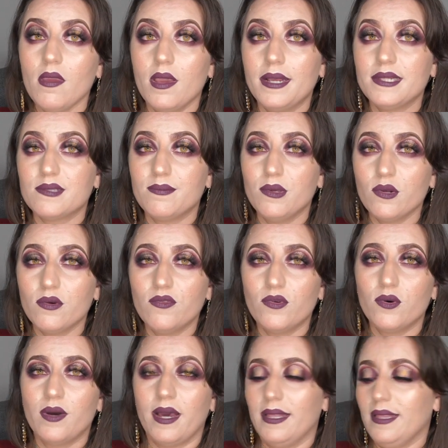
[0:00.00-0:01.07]
it's
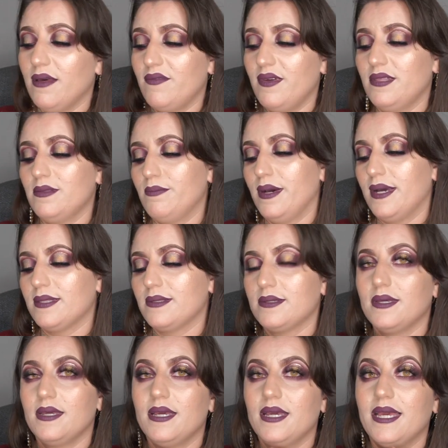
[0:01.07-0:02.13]
beautiful, I love it, but
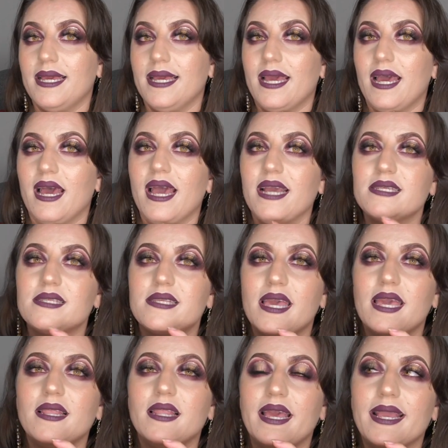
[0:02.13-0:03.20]
I
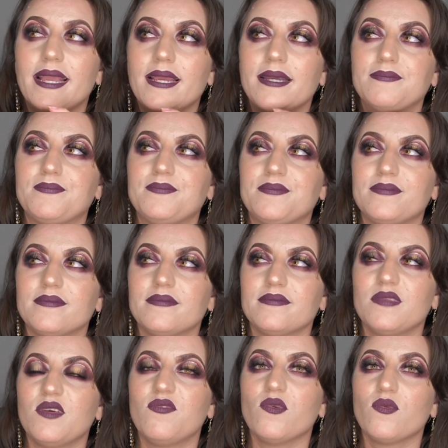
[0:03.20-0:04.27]
say, like,
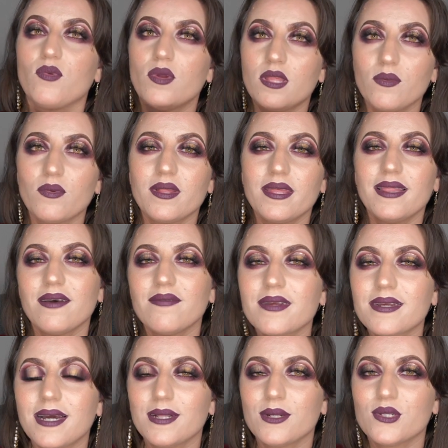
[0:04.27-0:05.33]
if you really, really love the
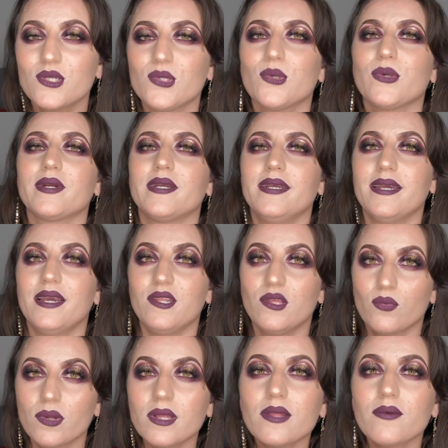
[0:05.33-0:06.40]
color story and you
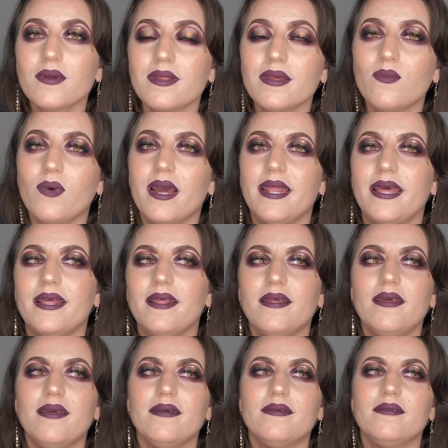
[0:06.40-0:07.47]
really, really want it,
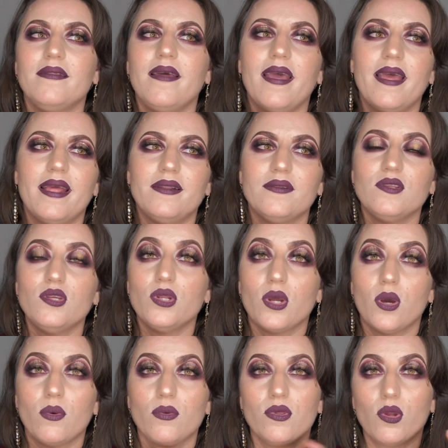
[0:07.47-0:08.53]
then, you
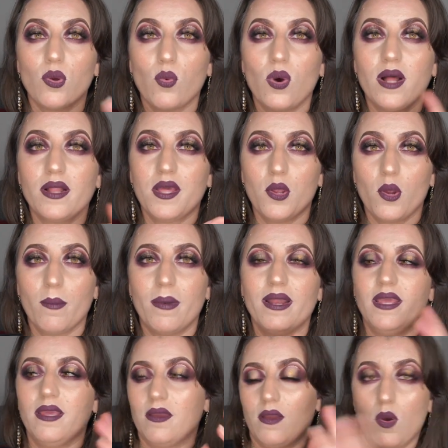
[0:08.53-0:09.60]
know, your wallet, your
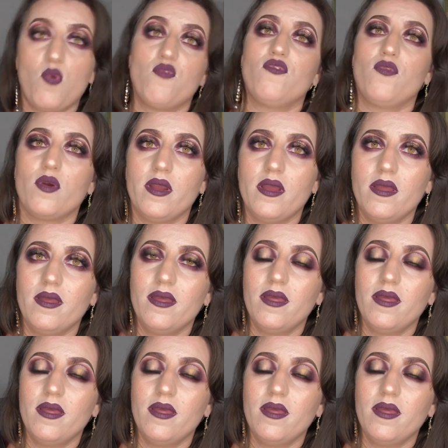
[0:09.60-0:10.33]
money, go for it.